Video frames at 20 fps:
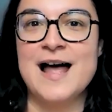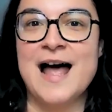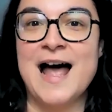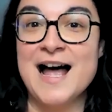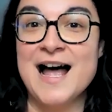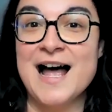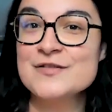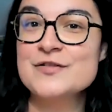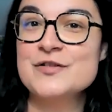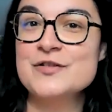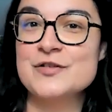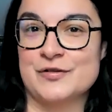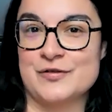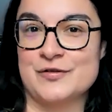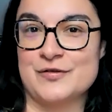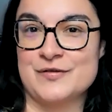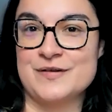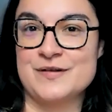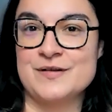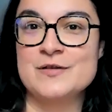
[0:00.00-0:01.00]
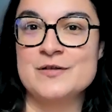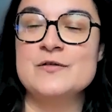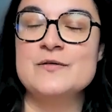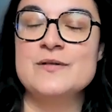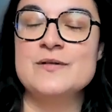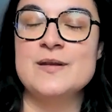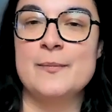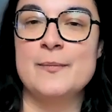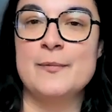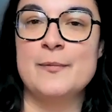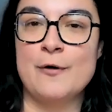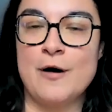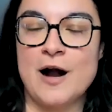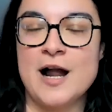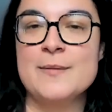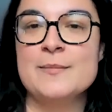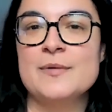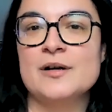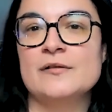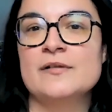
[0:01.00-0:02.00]
answers to the
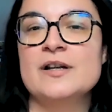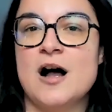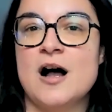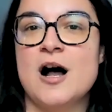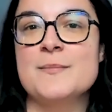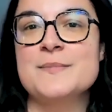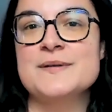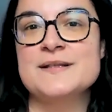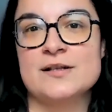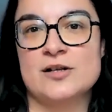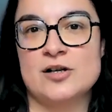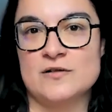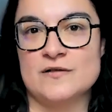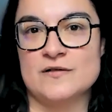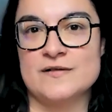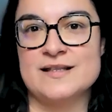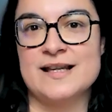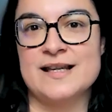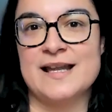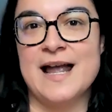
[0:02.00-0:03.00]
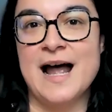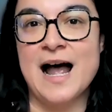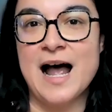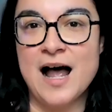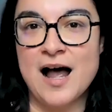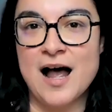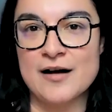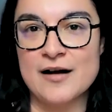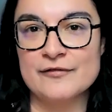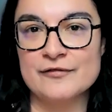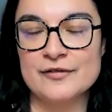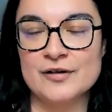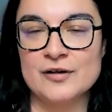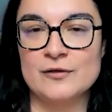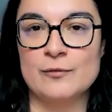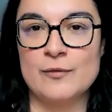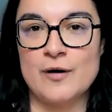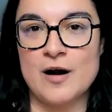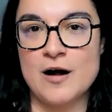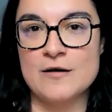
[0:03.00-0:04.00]
primary obstacles they have
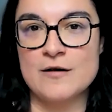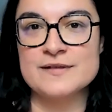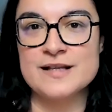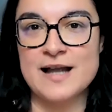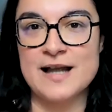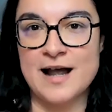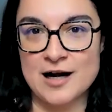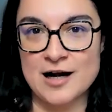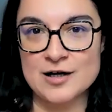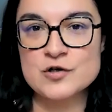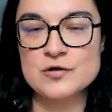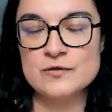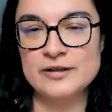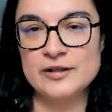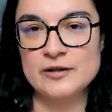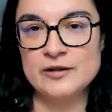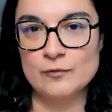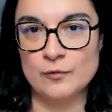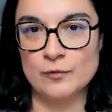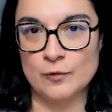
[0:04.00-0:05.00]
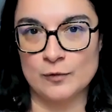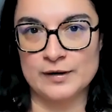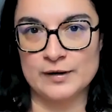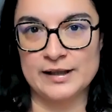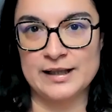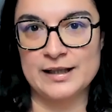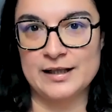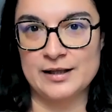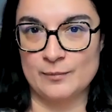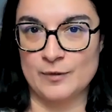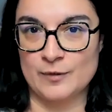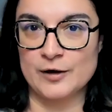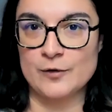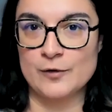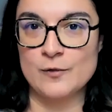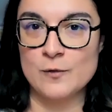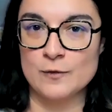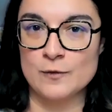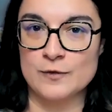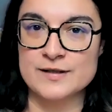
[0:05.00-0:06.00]
around actually enrolling in my
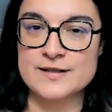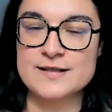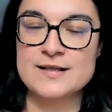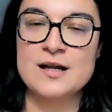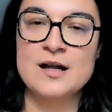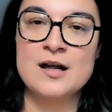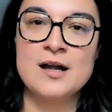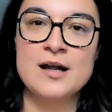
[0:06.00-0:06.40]
course.